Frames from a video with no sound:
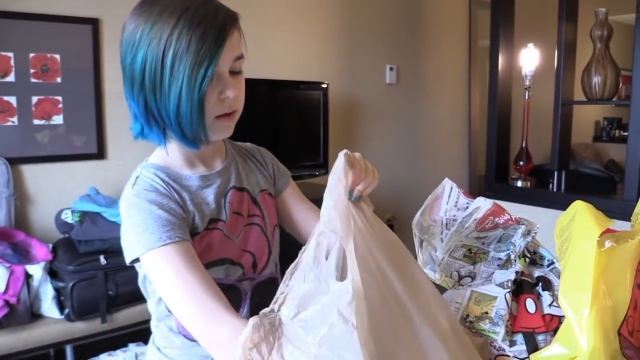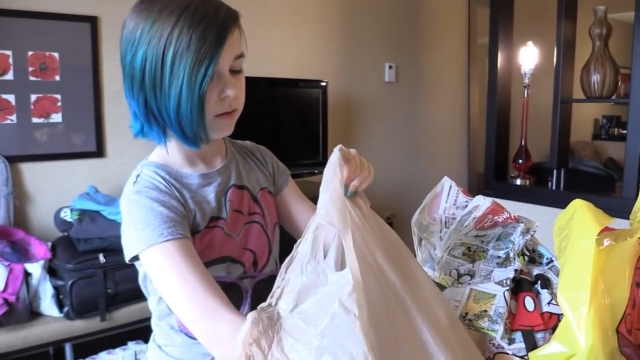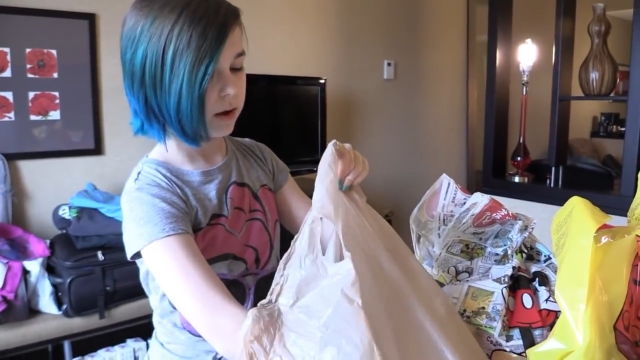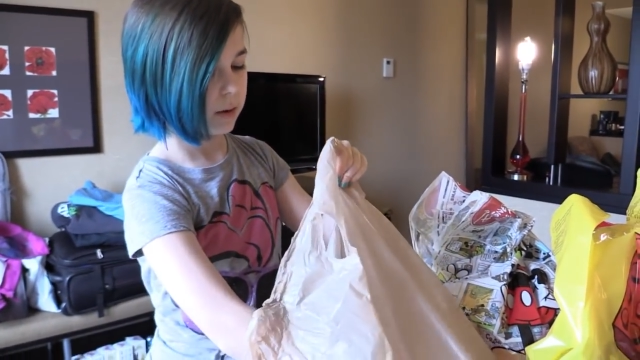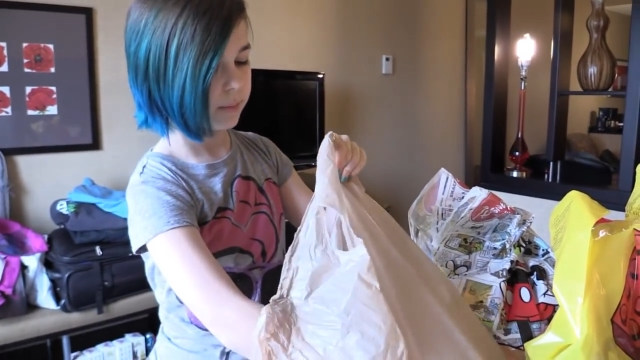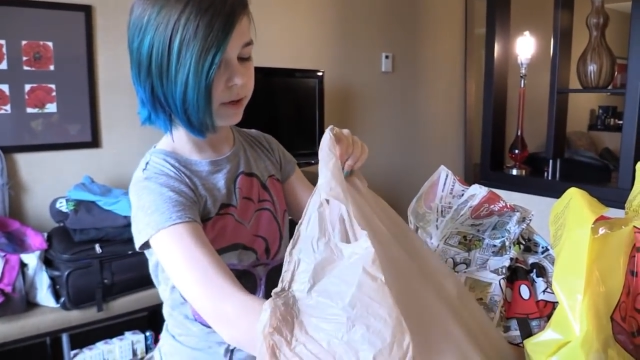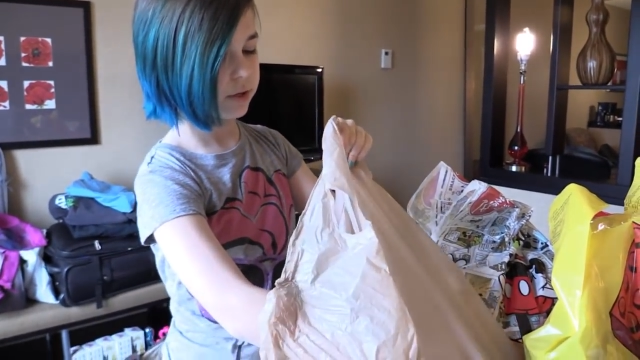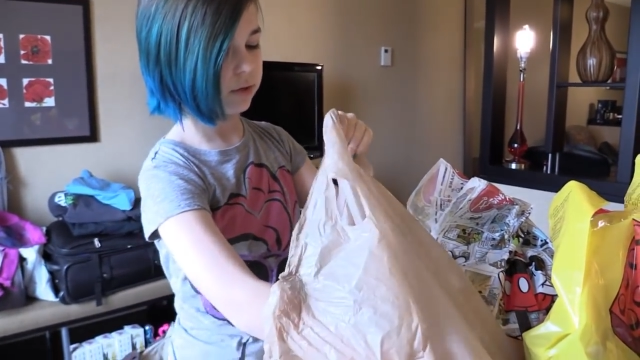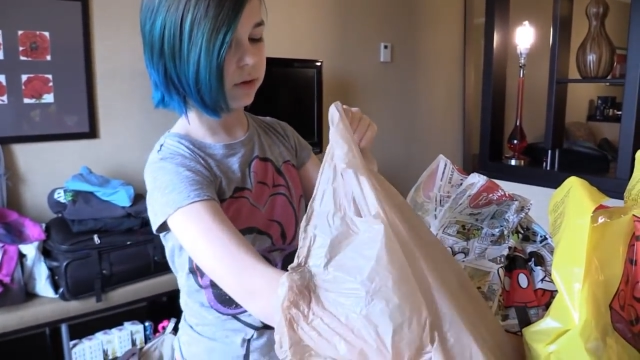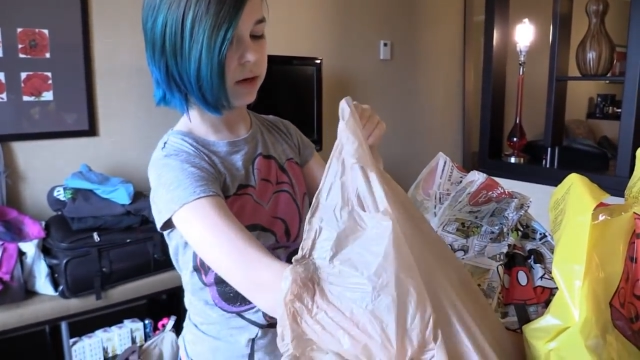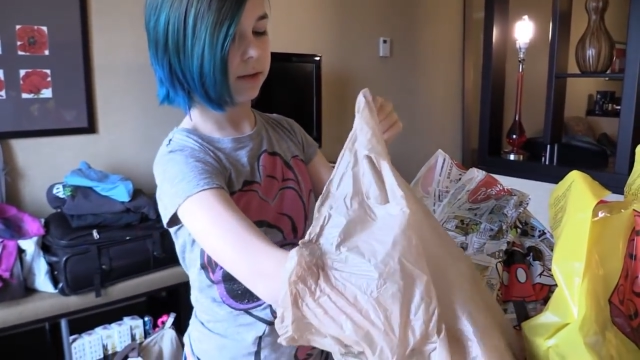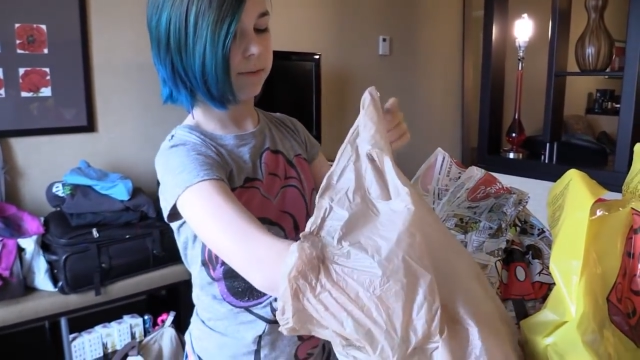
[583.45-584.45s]
Then a bunch of
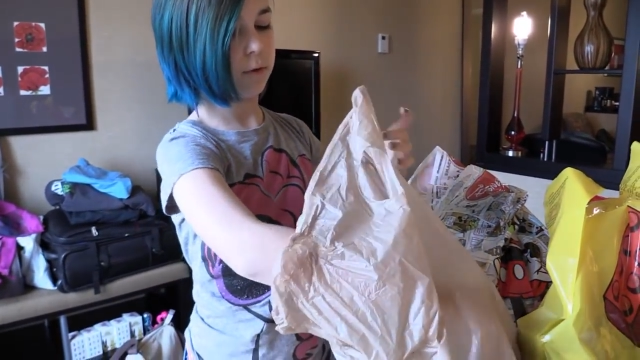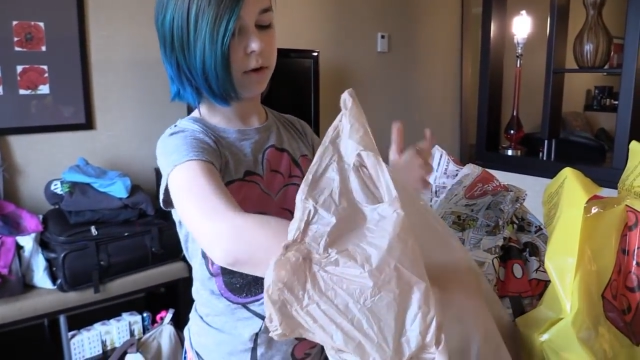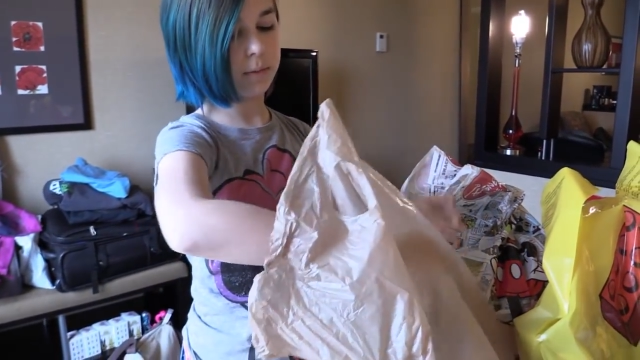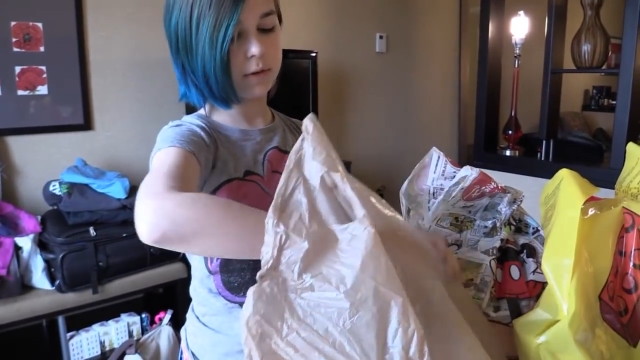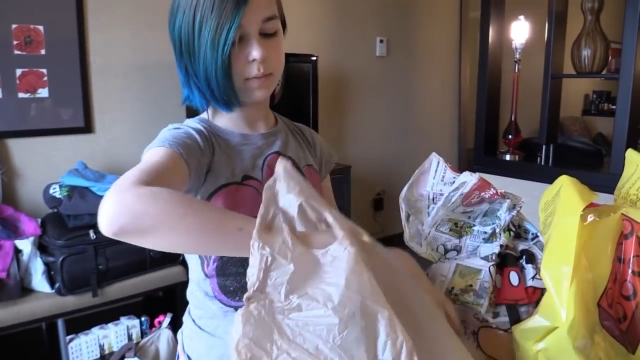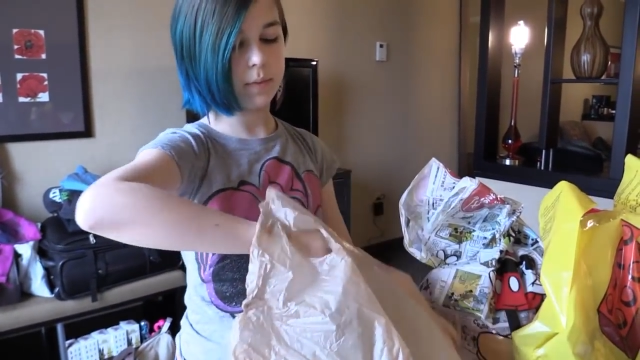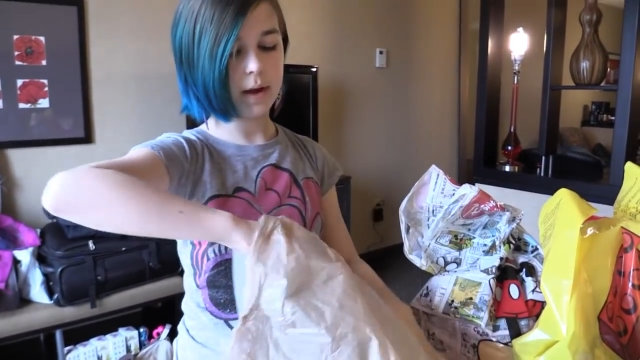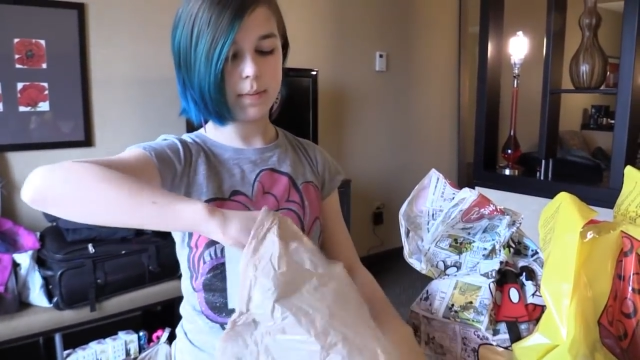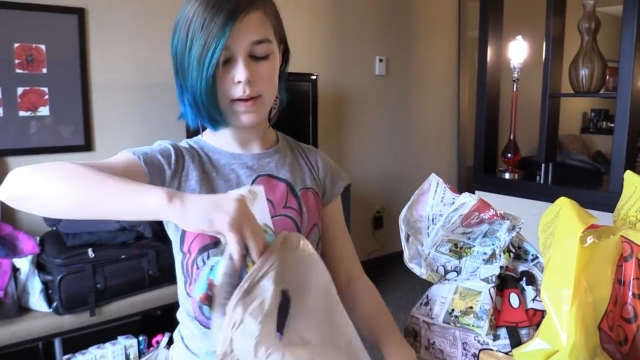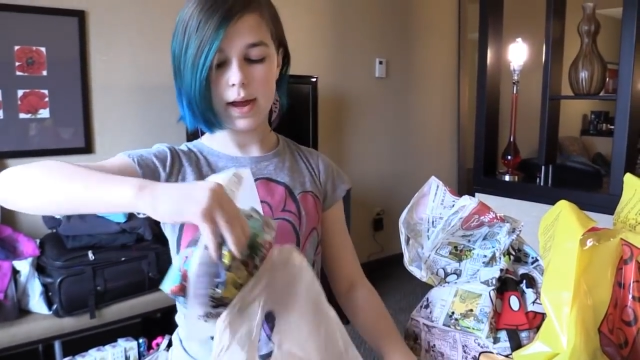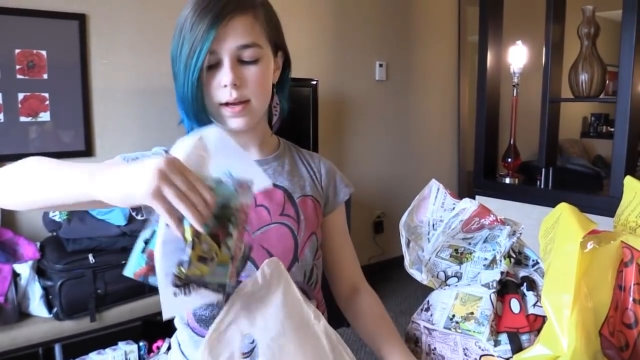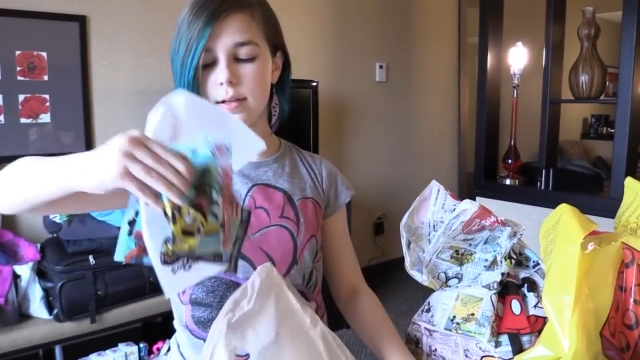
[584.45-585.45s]
Transformers blind
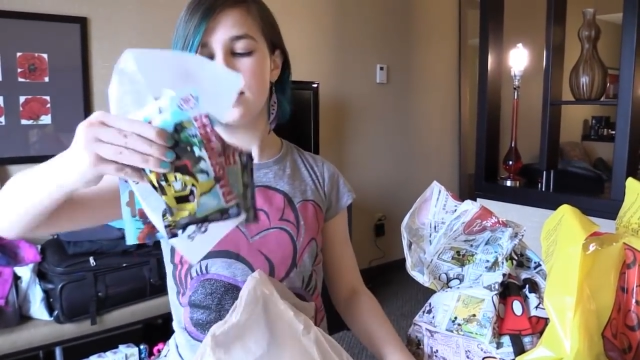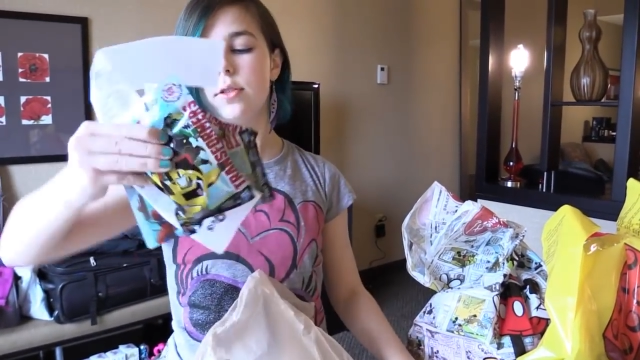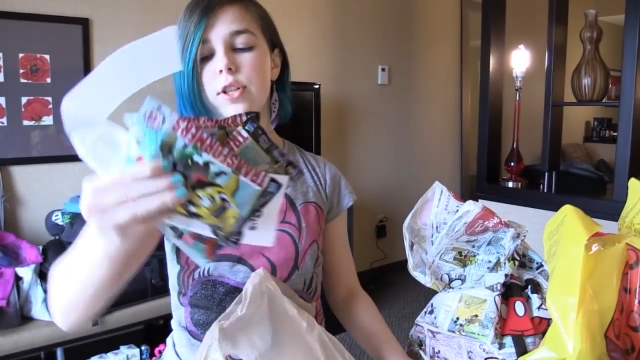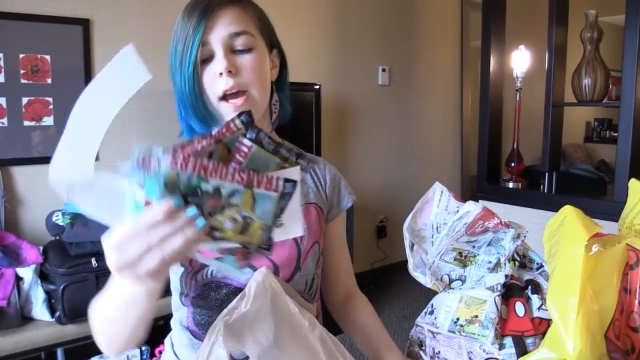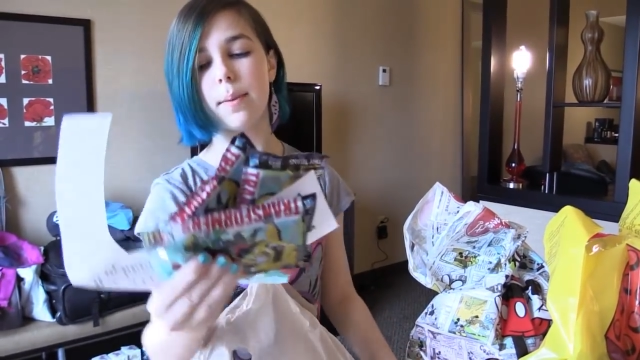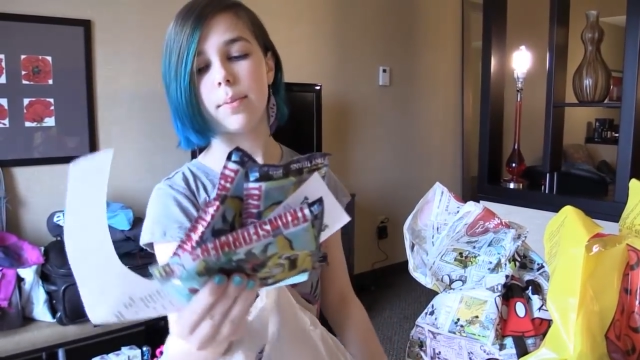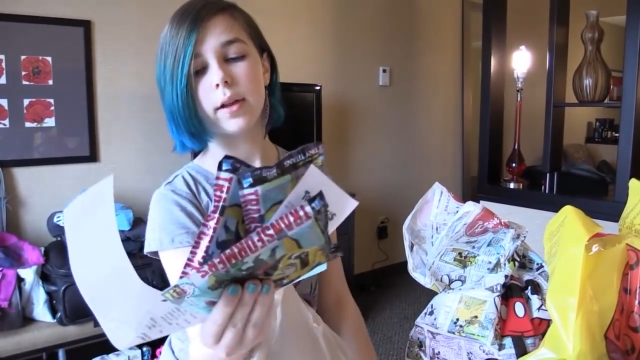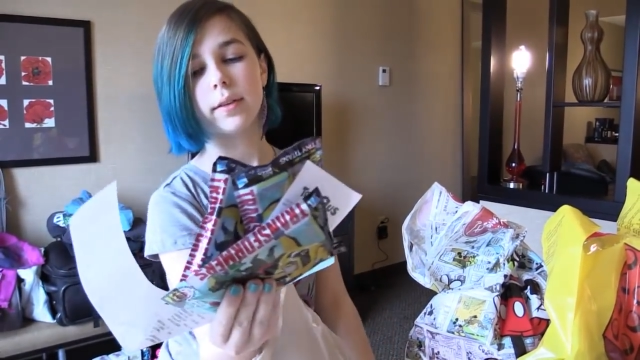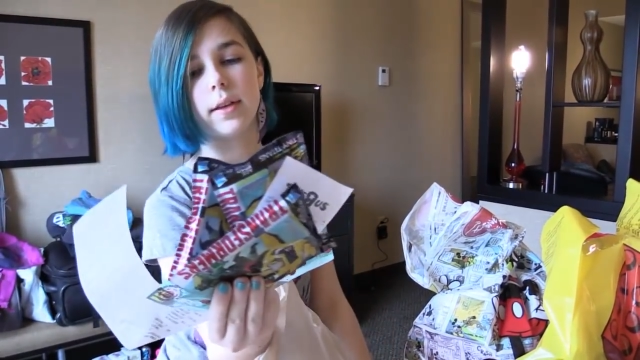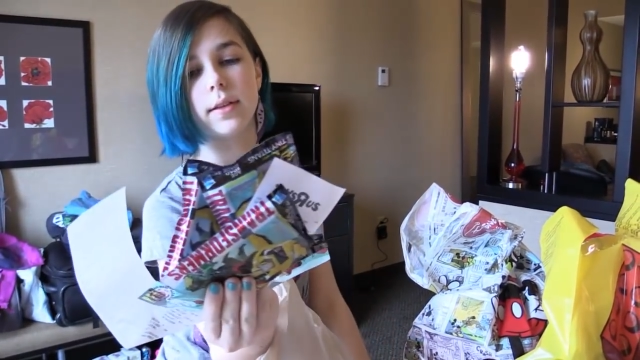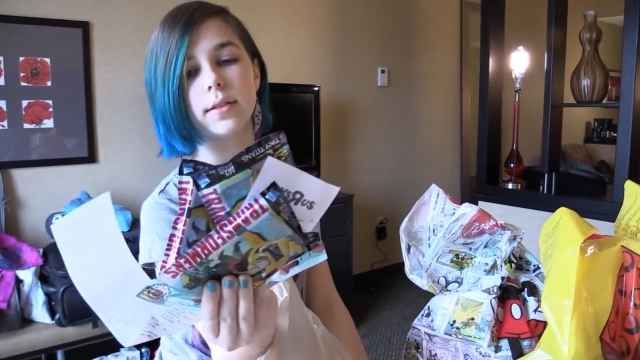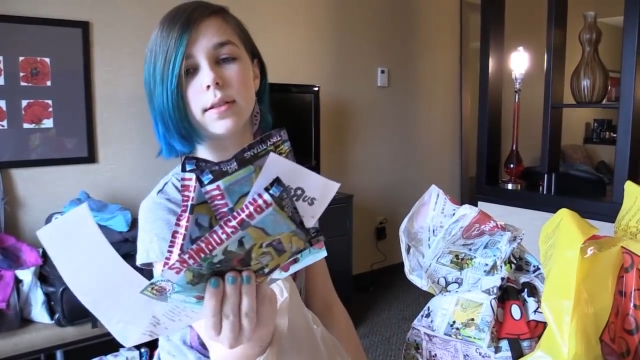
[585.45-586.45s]
bags. Chad bought
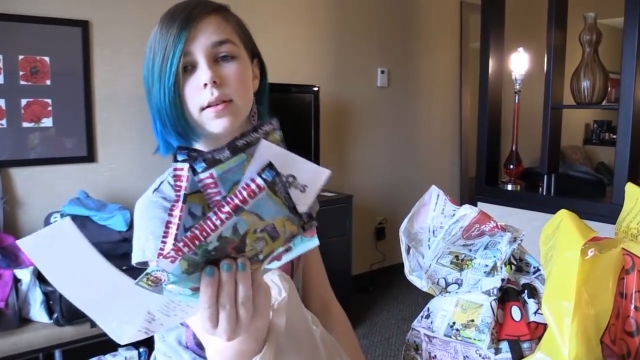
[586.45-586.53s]
these.